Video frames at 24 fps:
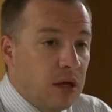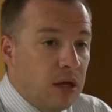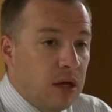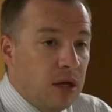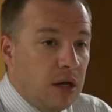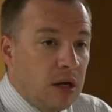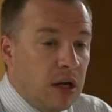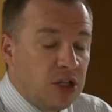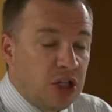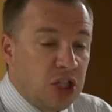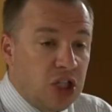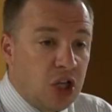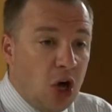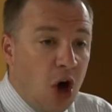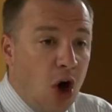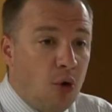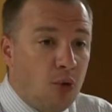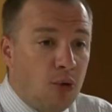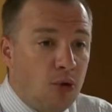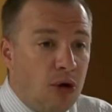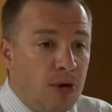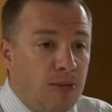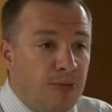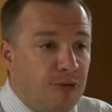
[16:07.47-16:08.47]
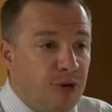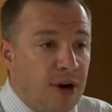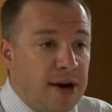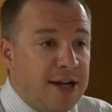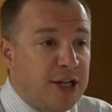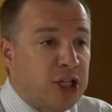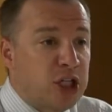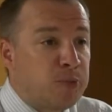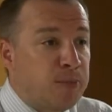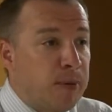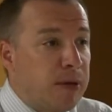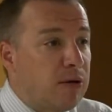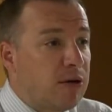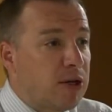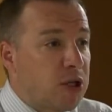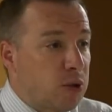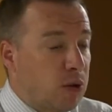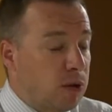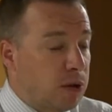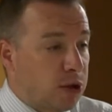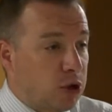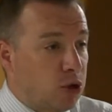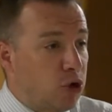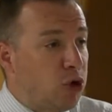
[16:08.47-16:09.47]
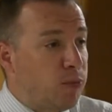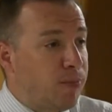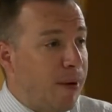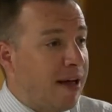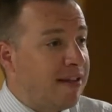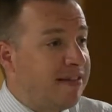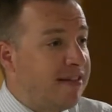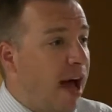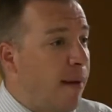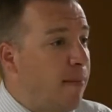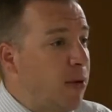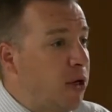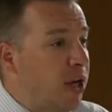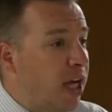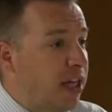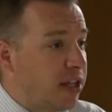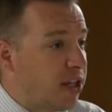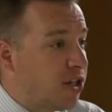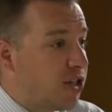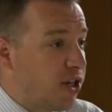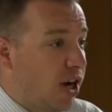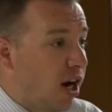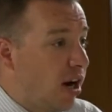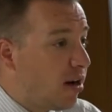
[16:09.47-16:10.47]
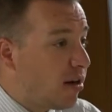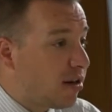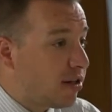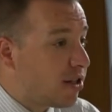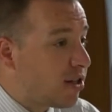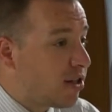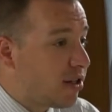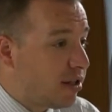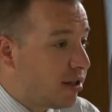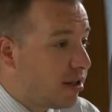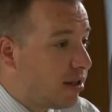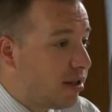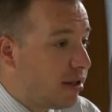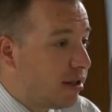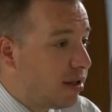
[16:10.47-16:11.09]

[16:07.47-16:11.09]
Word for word: Because there's no room for any spiritual truth by the time you get to church.